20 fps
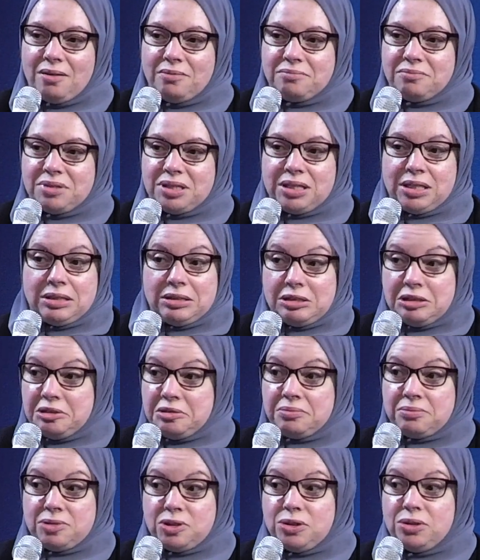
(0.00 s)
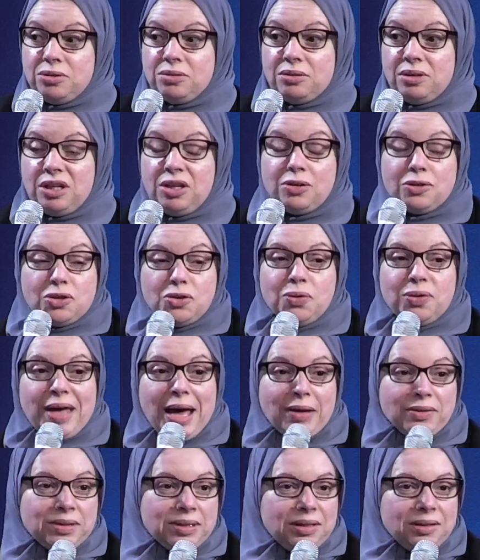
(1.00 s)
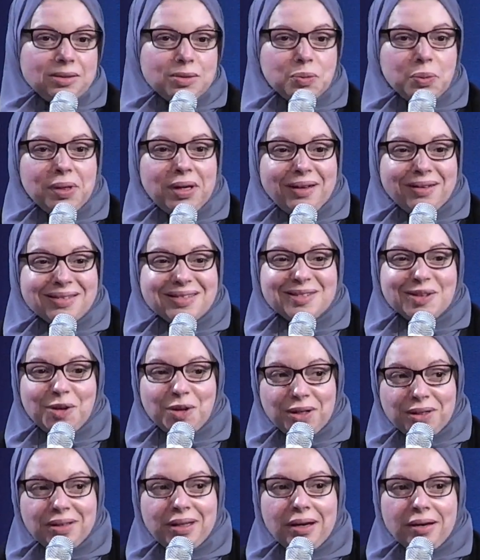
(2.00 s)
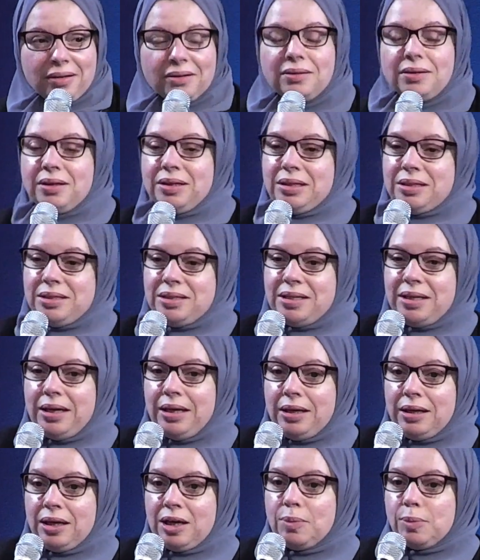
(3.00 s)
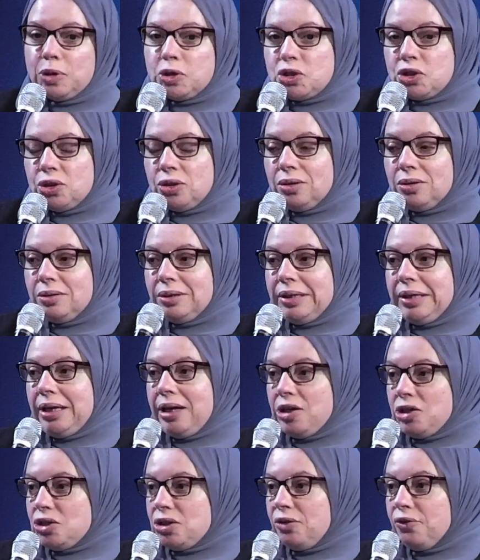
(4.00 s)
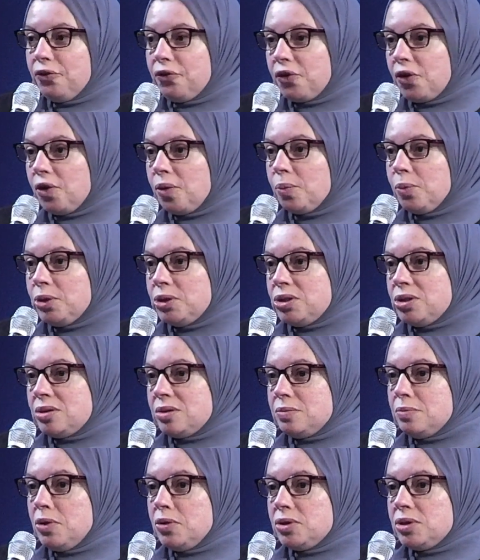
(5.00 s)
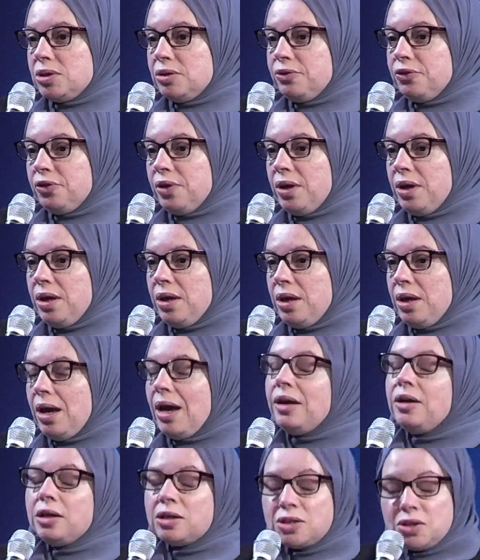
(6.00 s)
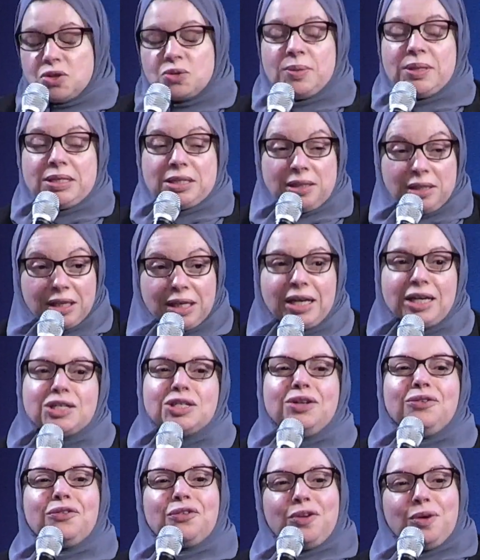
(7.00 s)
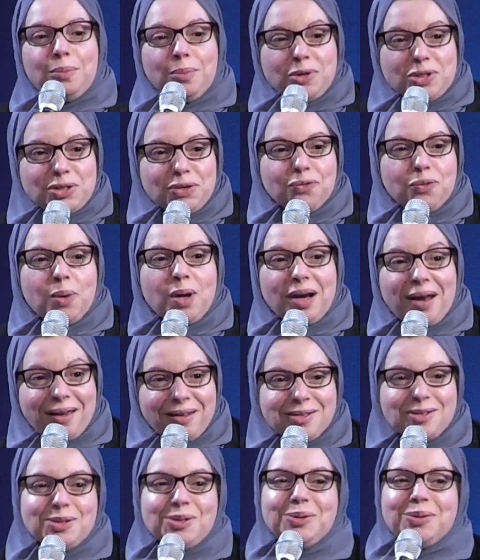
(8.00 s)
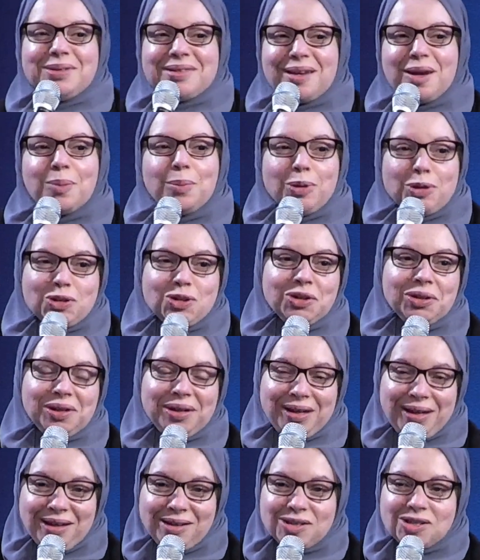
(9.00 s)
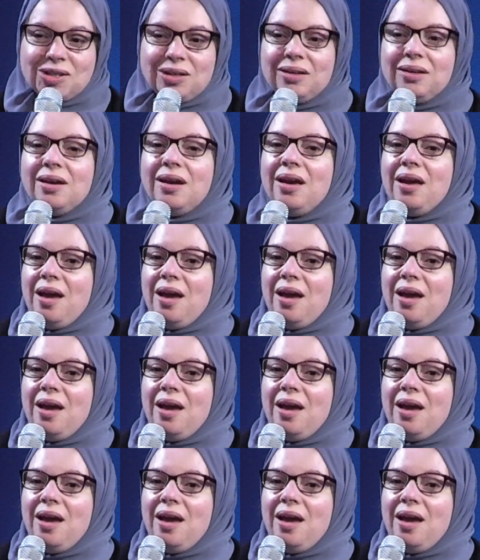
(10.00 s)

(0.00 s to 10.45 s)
since the year 2000 is when I started there. It's a commercial litigation firm, which is it's a litigation firm. Most of what I do is commercial litigation.